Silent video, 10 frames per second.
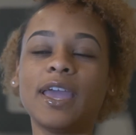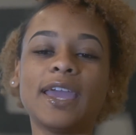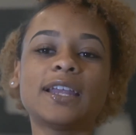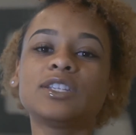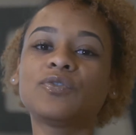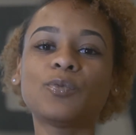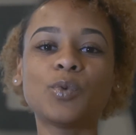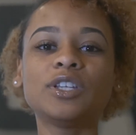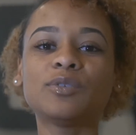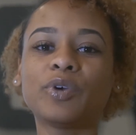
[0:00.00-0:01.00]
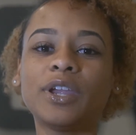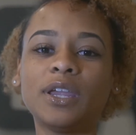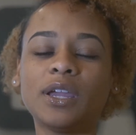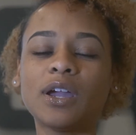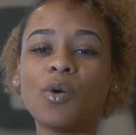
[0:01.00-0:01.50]
and I just wanted to
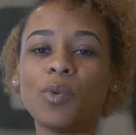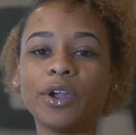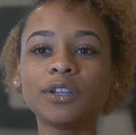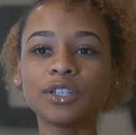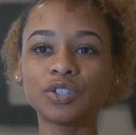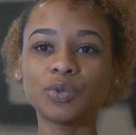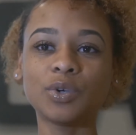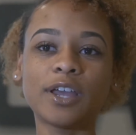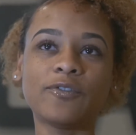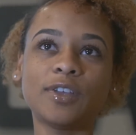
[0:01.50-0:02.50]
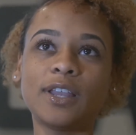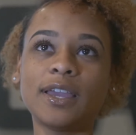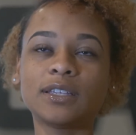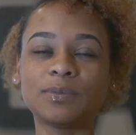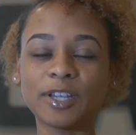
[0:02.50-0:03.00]
bring awareness to it. I feel
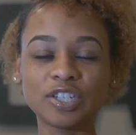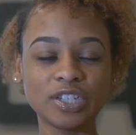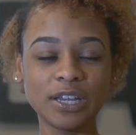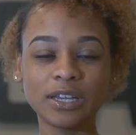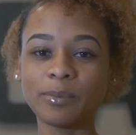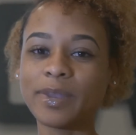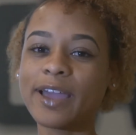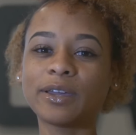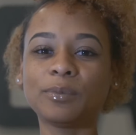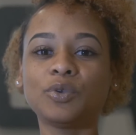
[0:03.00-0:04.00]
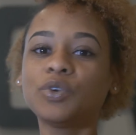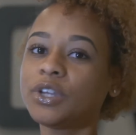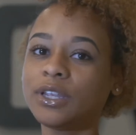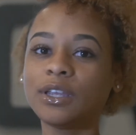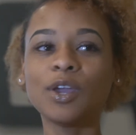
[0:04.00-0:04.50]
like especially in the Black
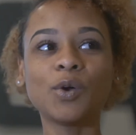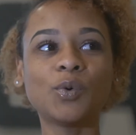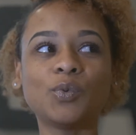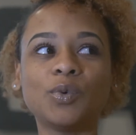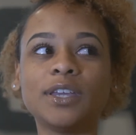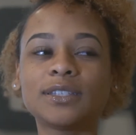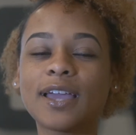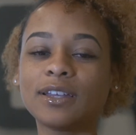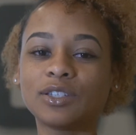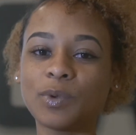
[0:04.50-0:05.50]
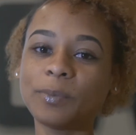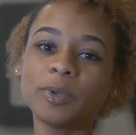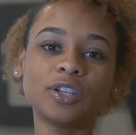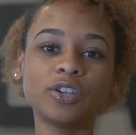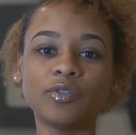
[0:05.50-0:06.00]
community, it's kind of swept
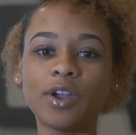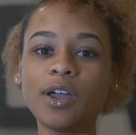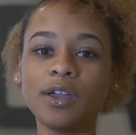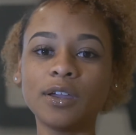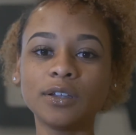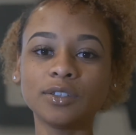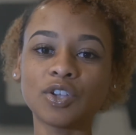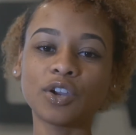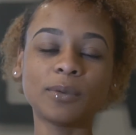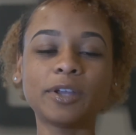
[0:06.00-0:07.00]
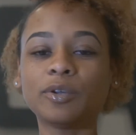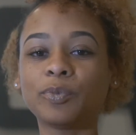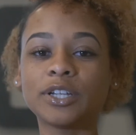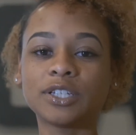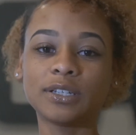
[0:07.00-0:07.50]
under the rug, talking about
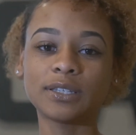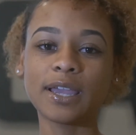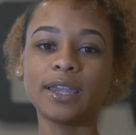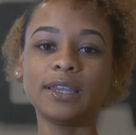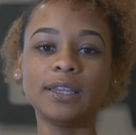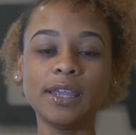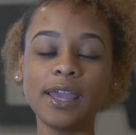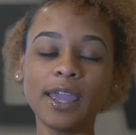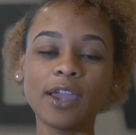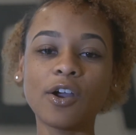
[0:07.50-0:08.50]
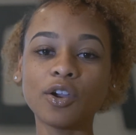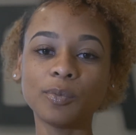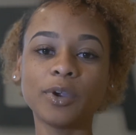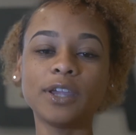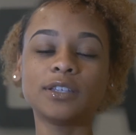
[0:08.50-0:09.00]
depression, anxiety, and heartbreak.